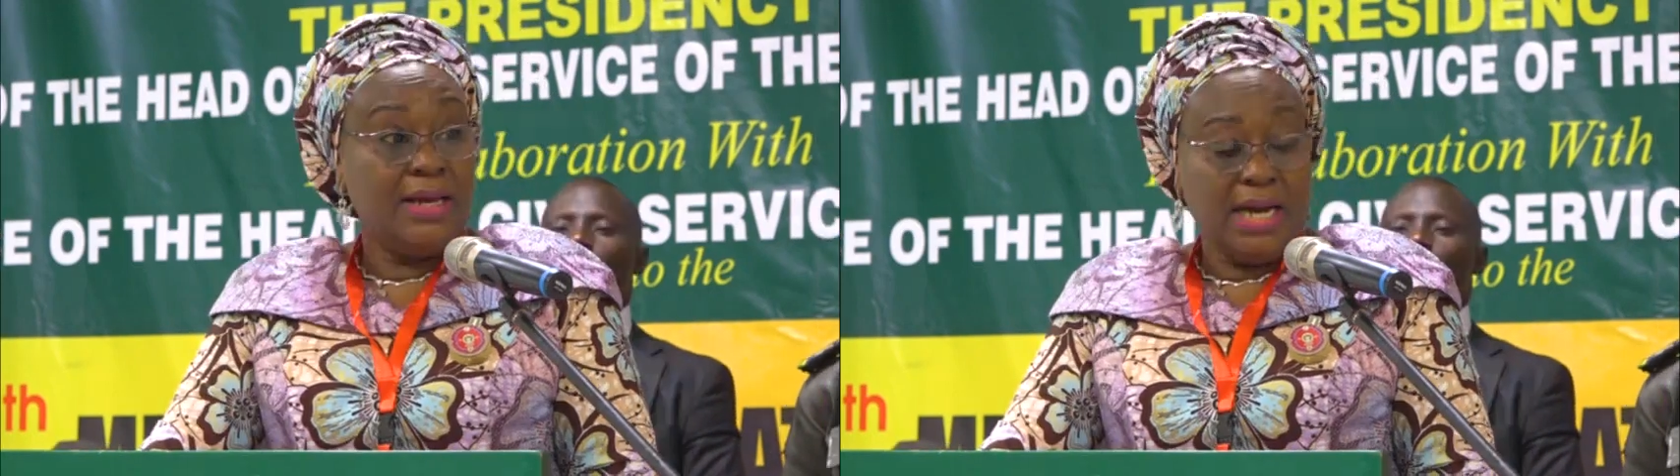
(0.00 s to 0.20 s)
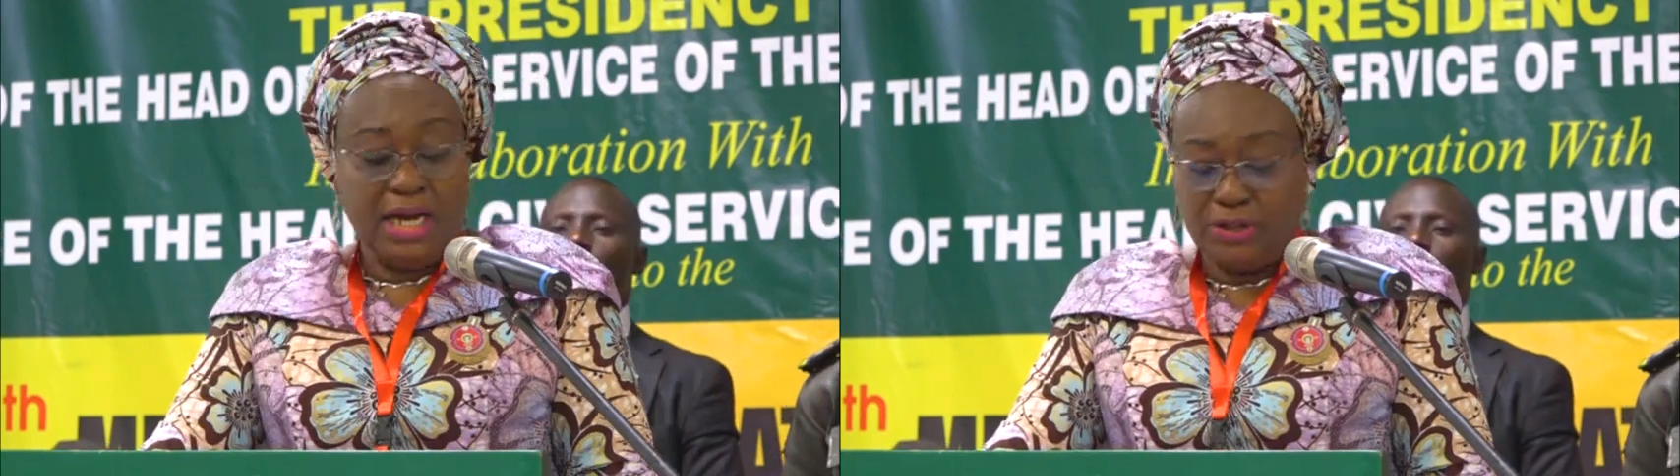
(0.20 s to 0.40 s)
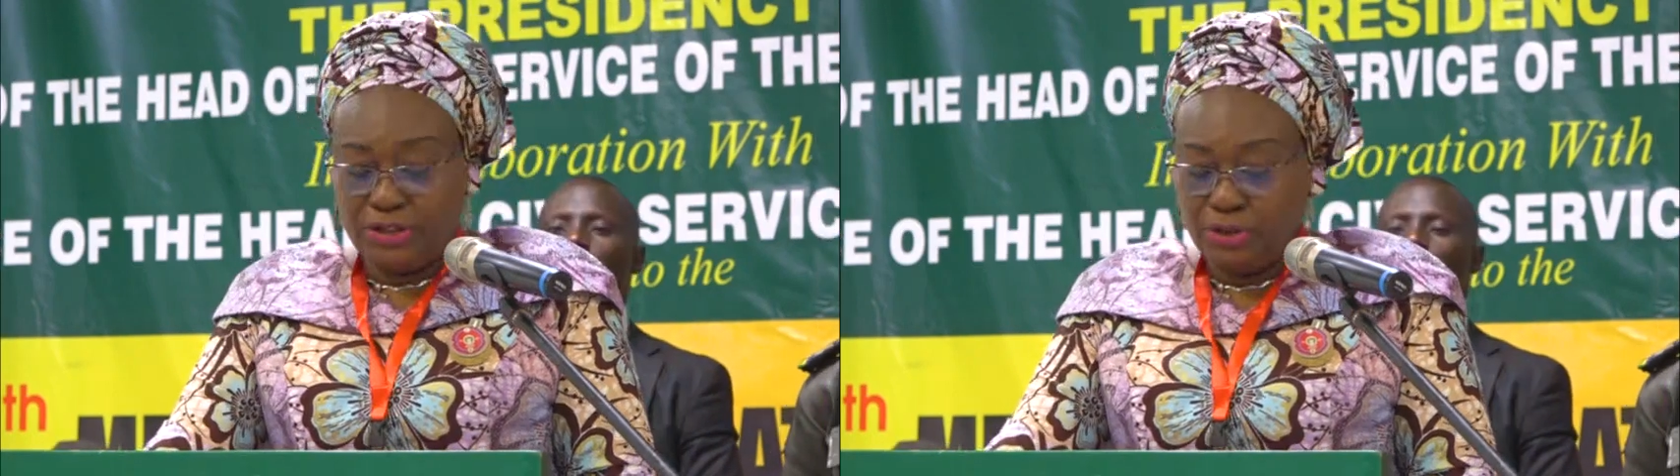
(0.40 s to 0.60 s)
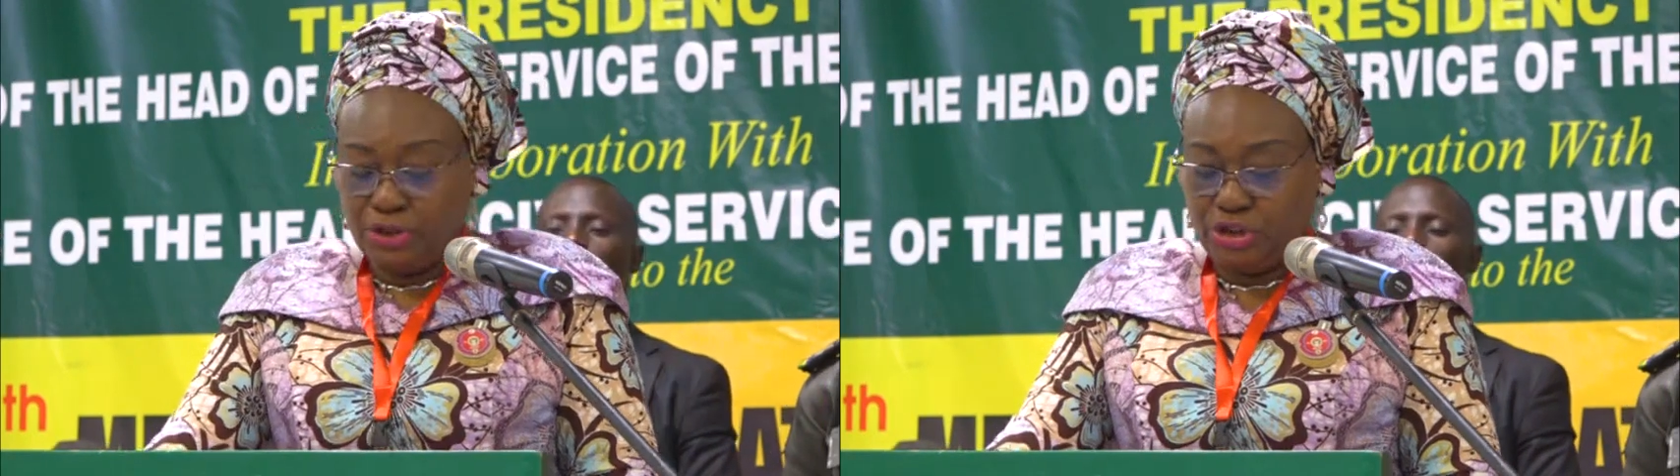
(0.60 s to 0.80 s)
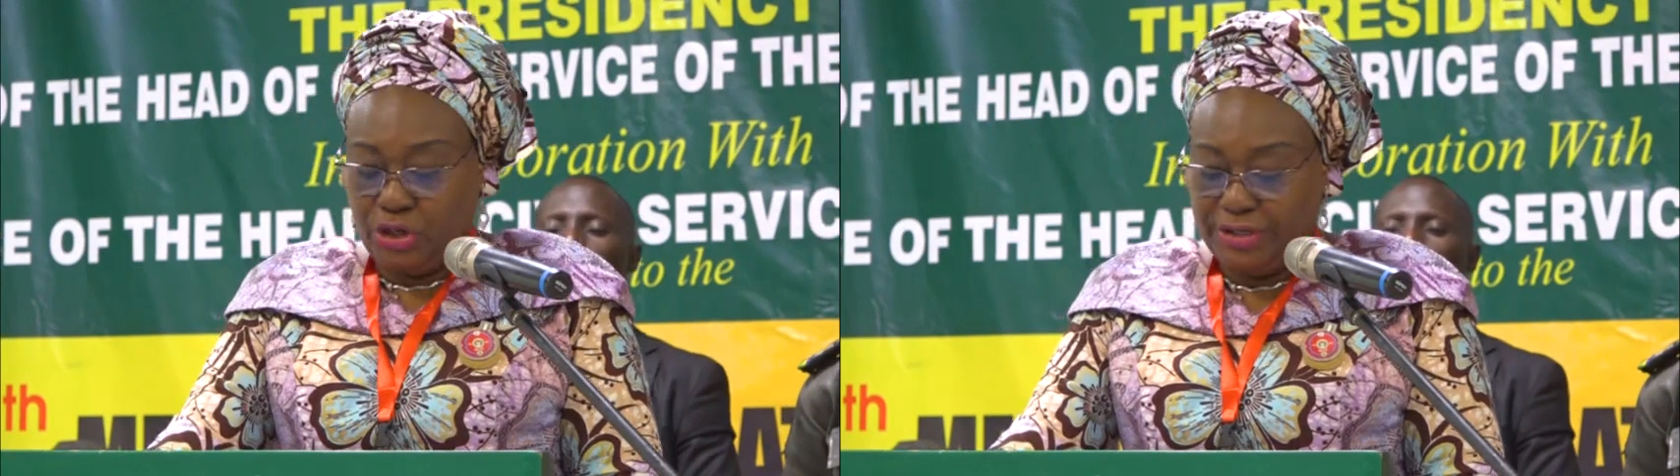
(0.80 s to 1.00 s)
I
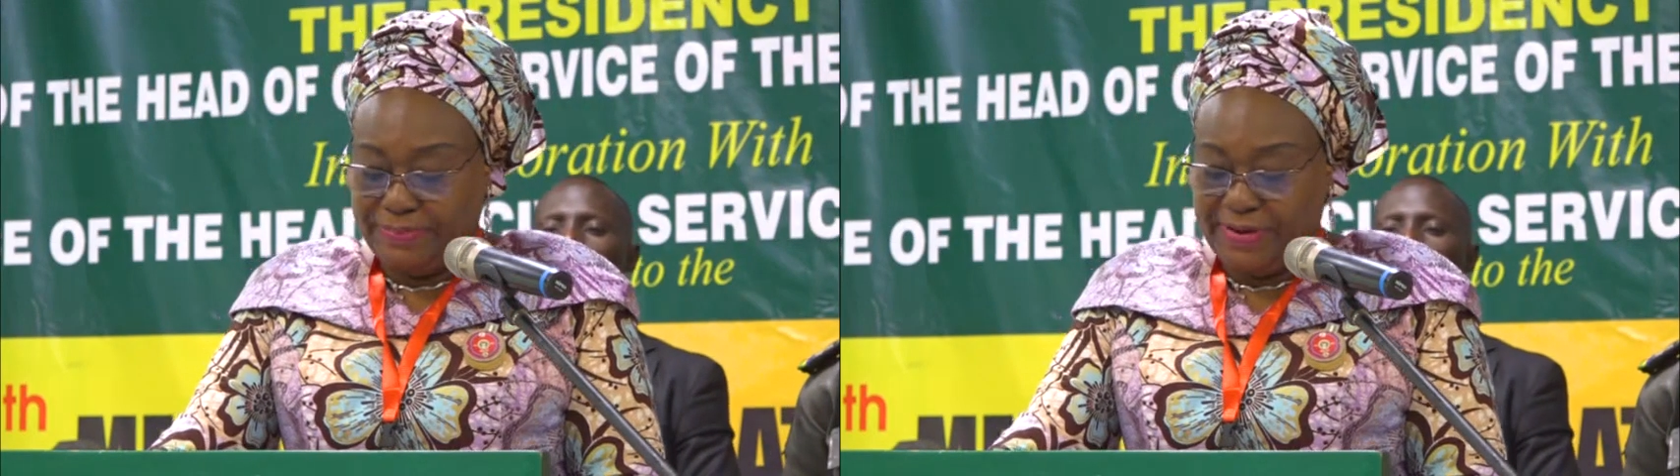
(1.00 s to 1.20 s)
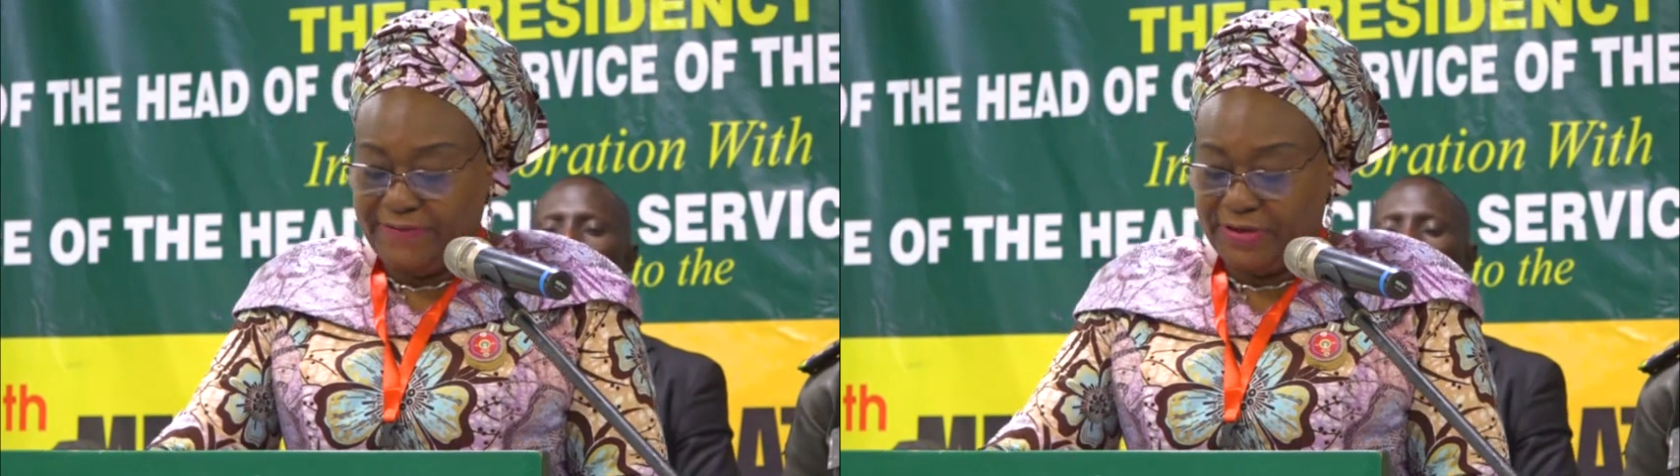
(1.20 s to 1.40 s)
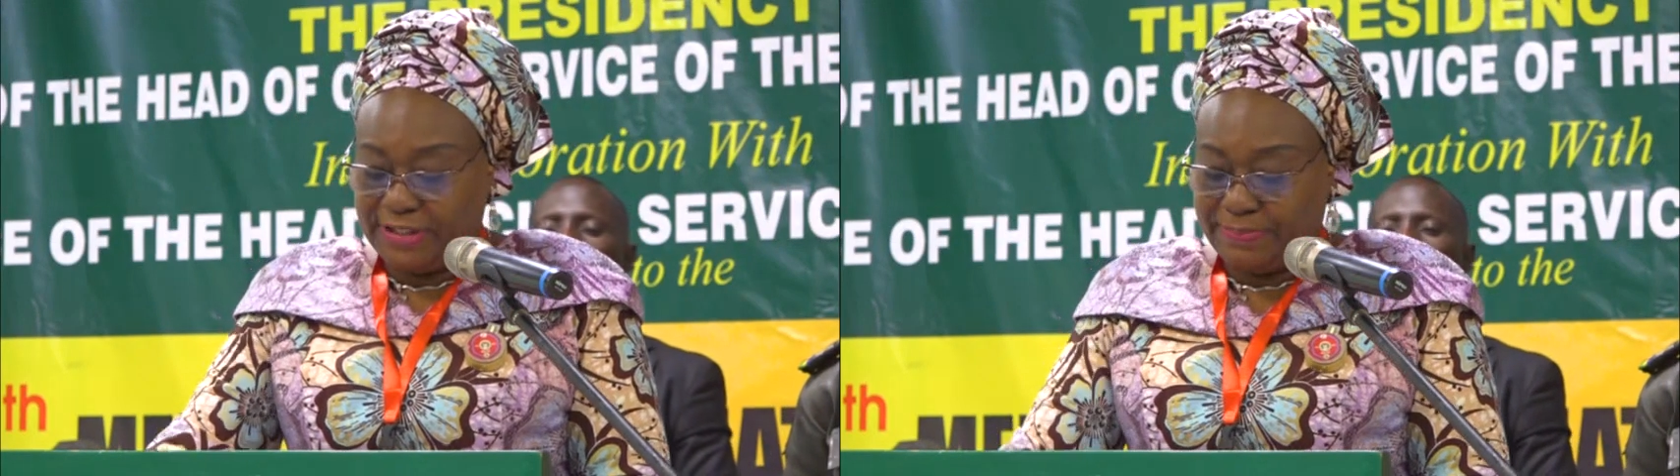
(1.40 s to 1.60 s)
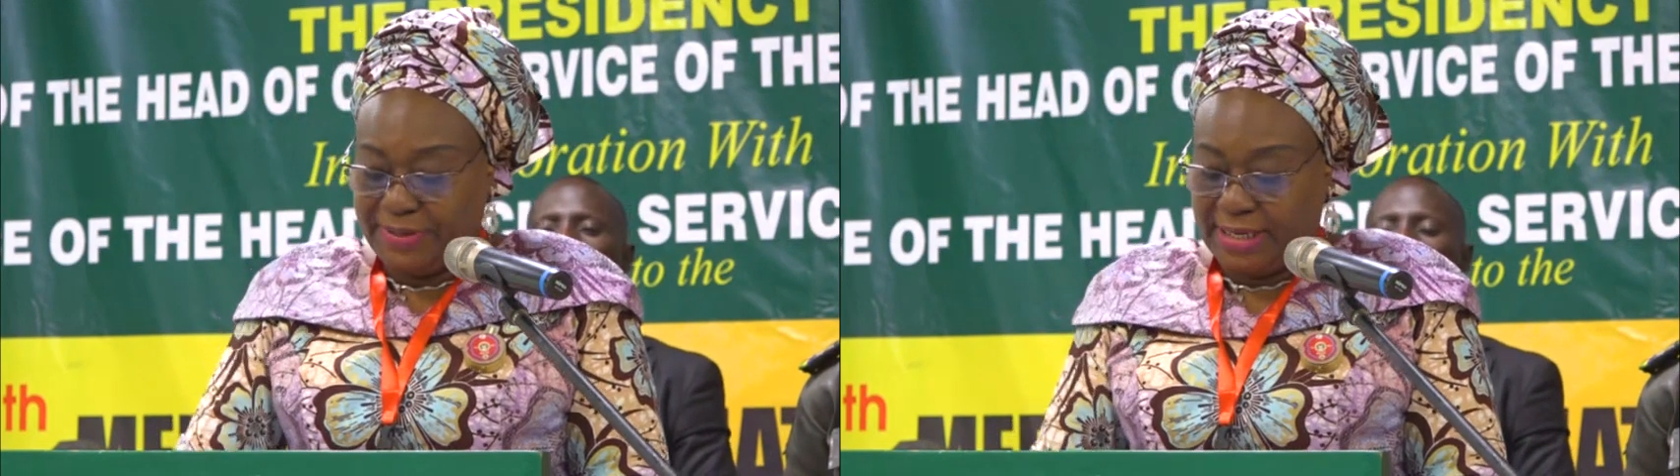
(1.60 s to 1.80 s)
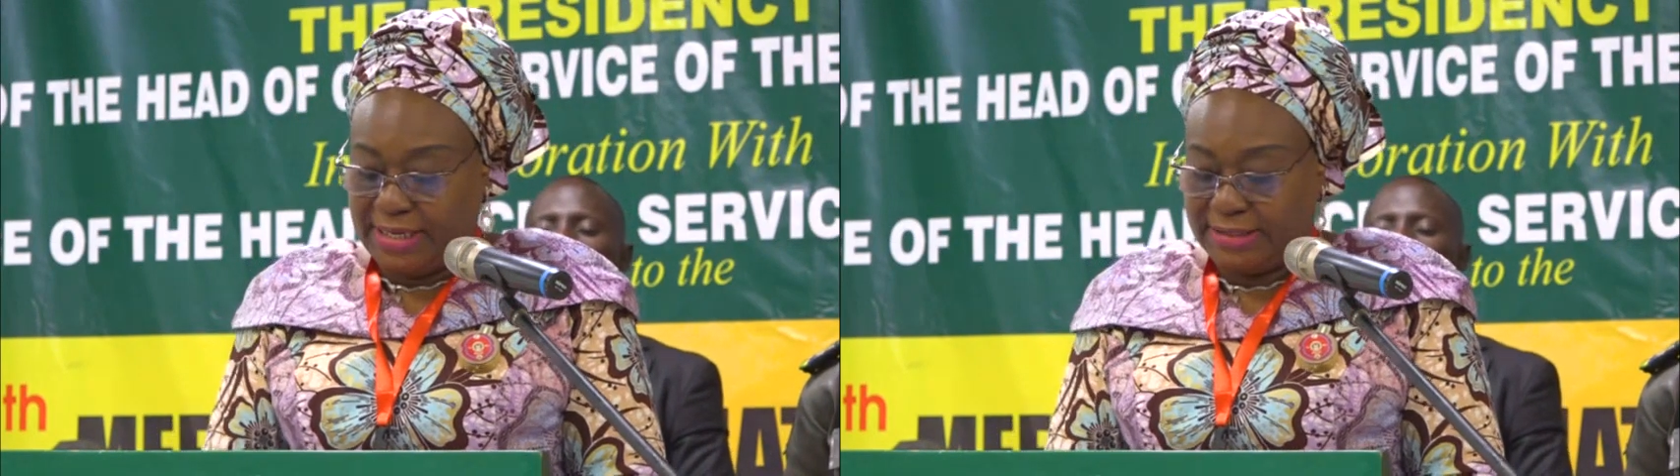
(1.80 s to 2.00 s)
also join previous
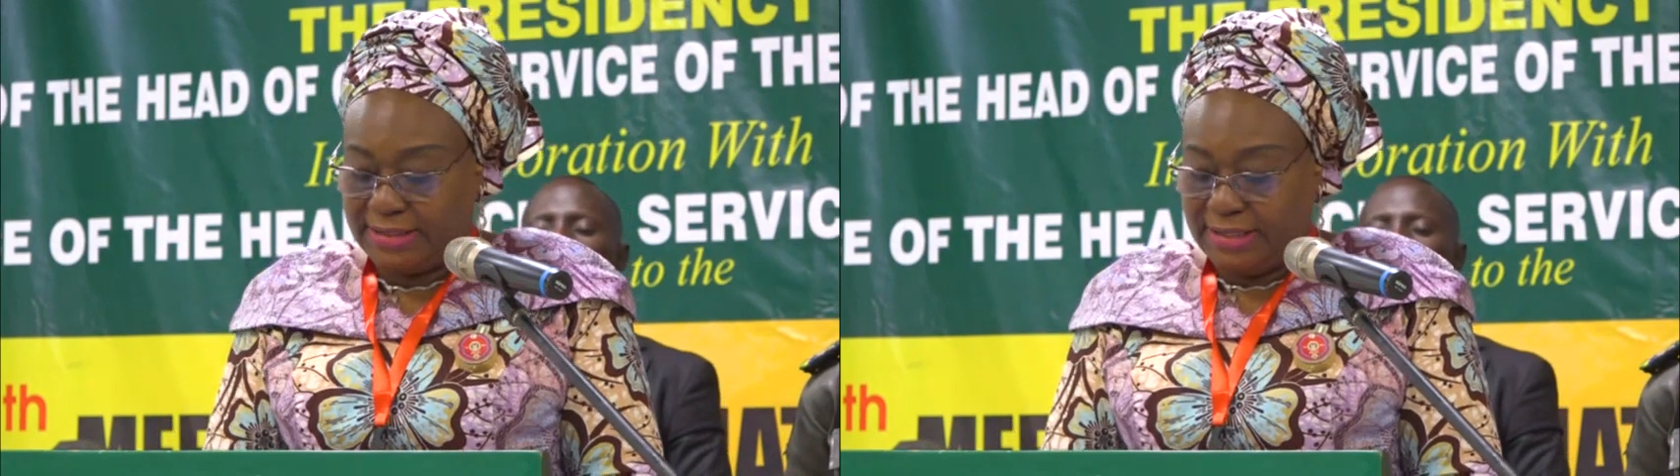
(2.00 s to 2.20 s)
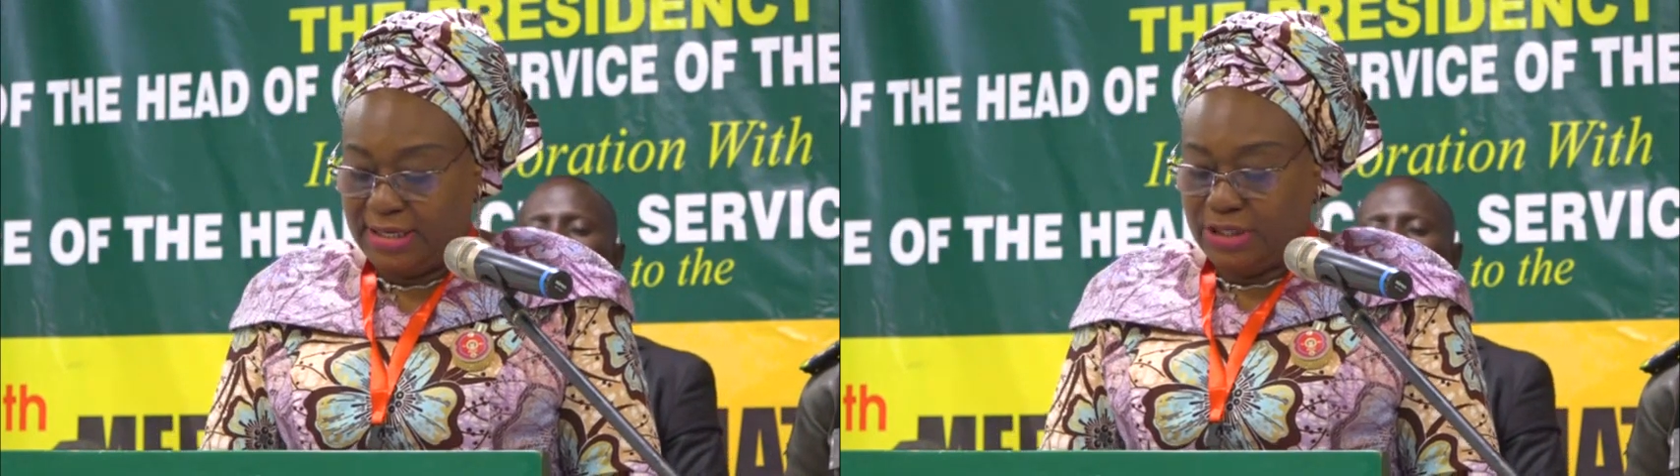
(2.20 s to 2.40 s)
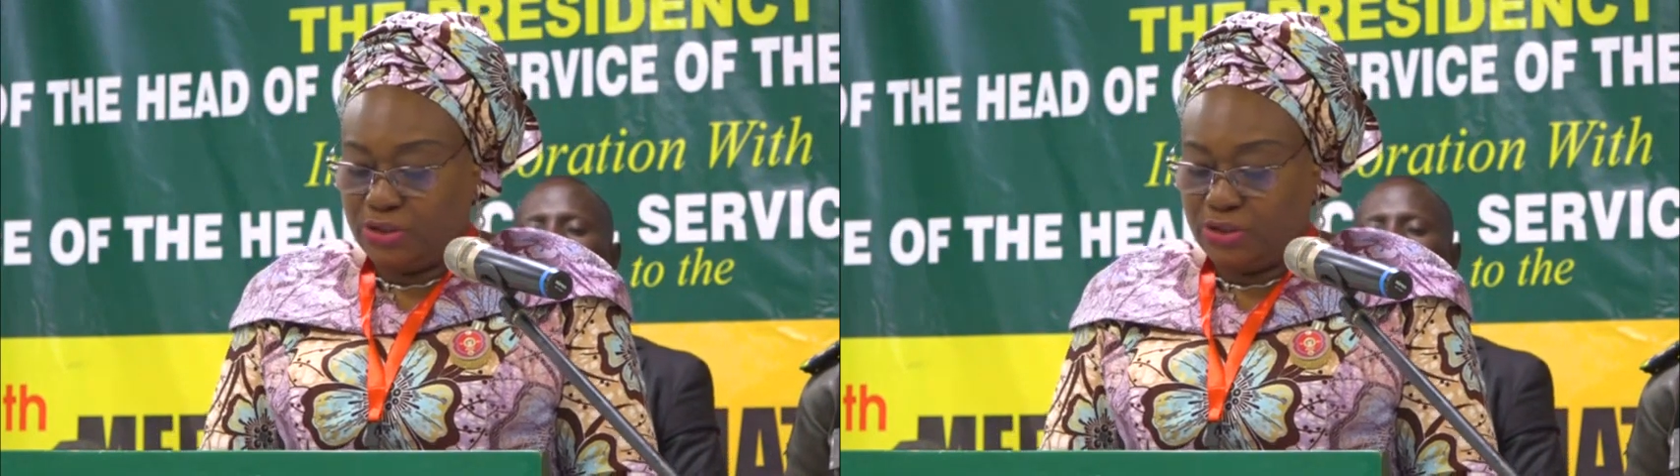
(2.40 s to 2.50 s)
speakers